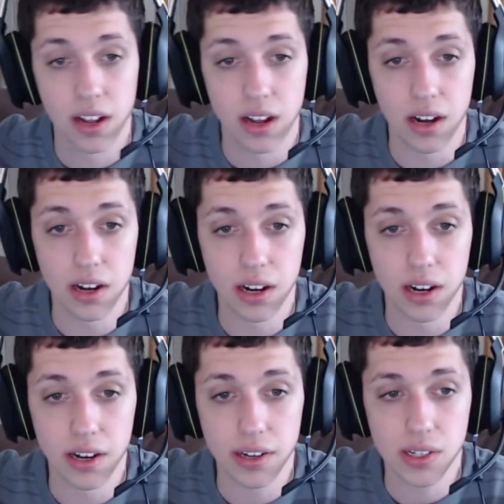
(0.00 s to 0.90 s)

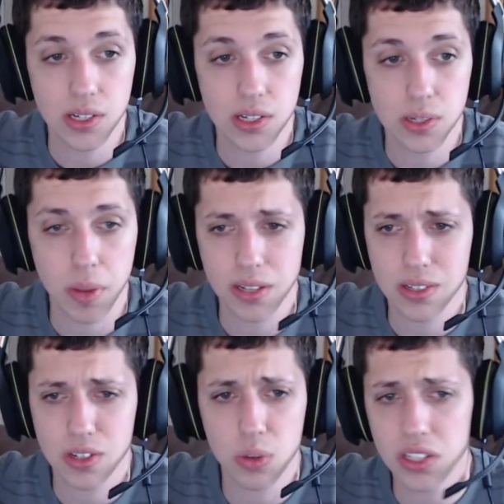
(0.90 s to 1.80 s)
Expect
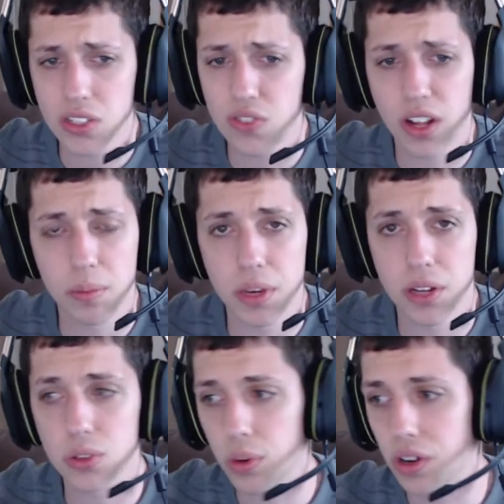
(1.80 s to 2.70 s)
tweets. Follow me on
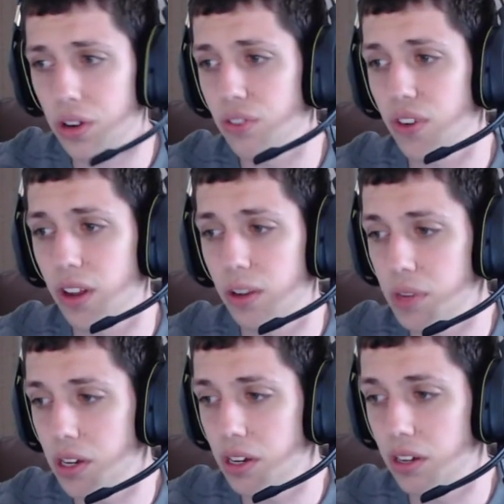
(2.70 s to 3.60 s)
Twitter. Follow
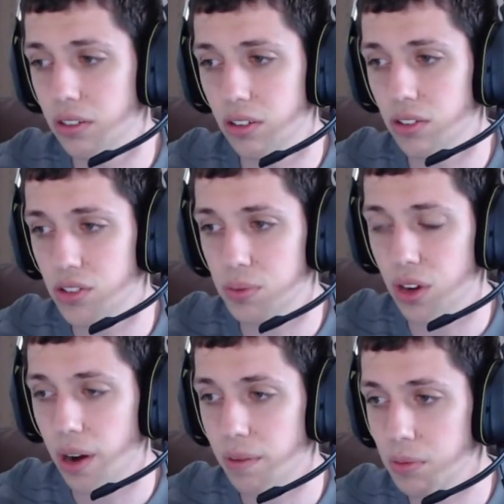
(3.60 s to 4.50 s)
me or
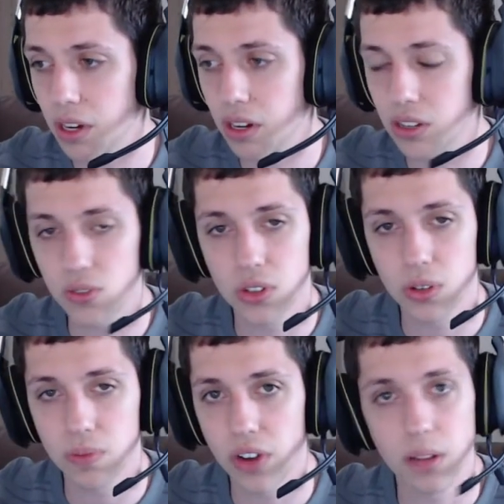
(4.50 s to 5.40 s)
subscribe to me on YouTube.
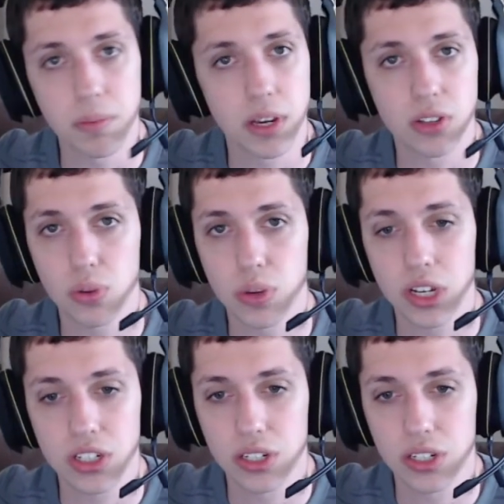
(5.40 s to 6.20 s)
Follow me on Twitch.